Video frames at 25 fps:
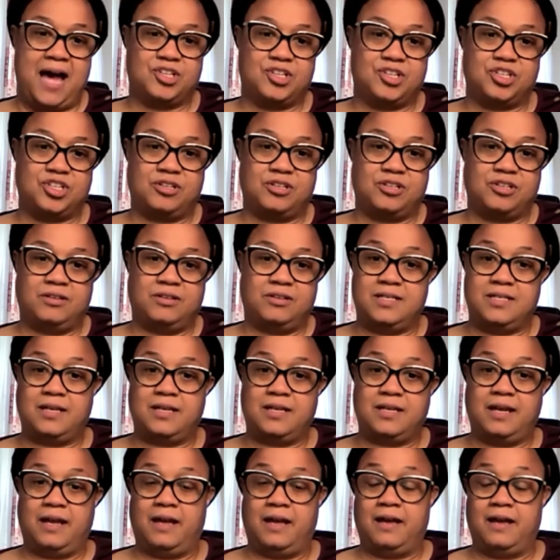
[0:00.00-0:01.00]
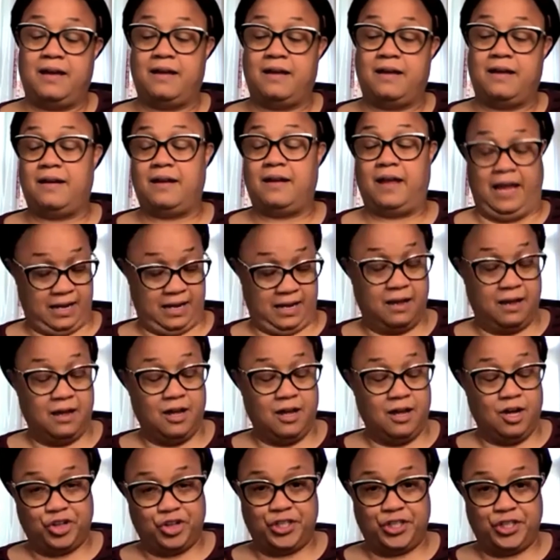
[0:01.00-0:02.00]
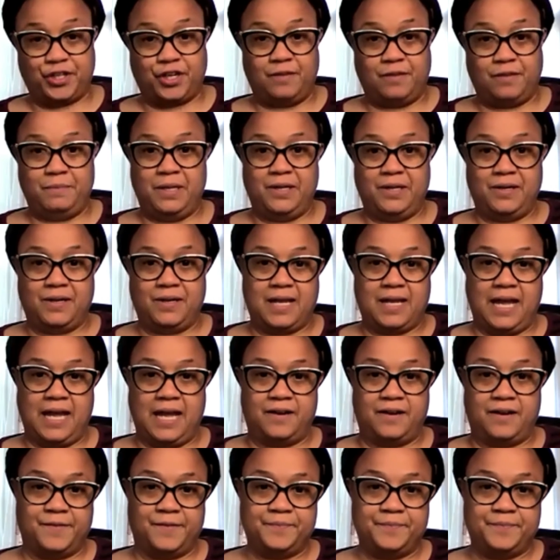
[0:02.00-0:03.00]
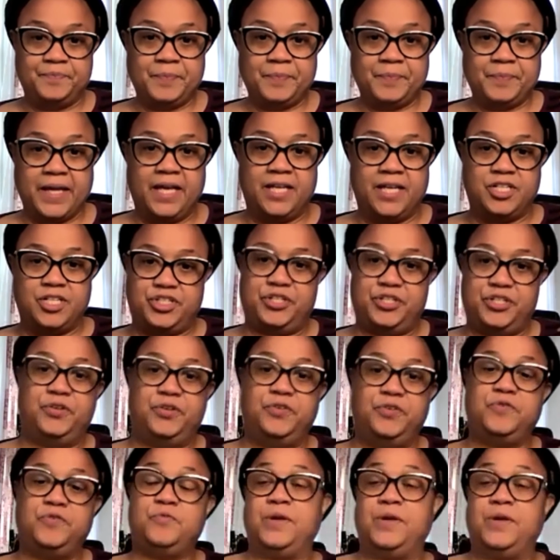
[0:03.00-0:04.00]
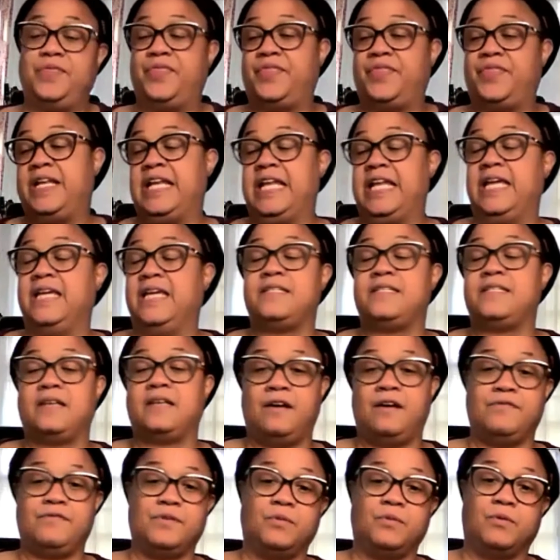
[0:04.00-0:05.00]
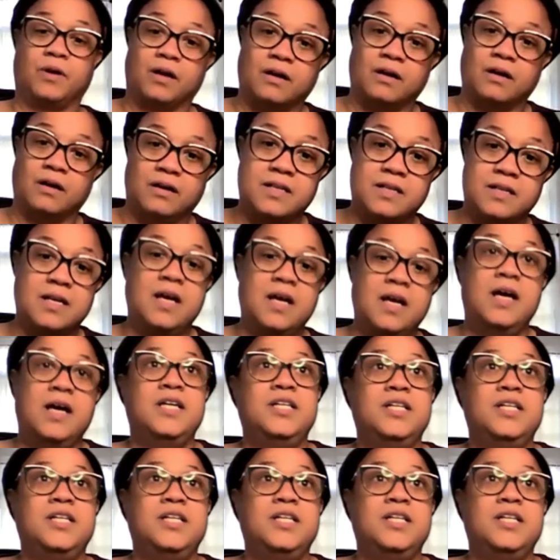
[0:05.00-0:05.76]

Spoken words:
passionate, and a good communicator, in tune with the needs of the world.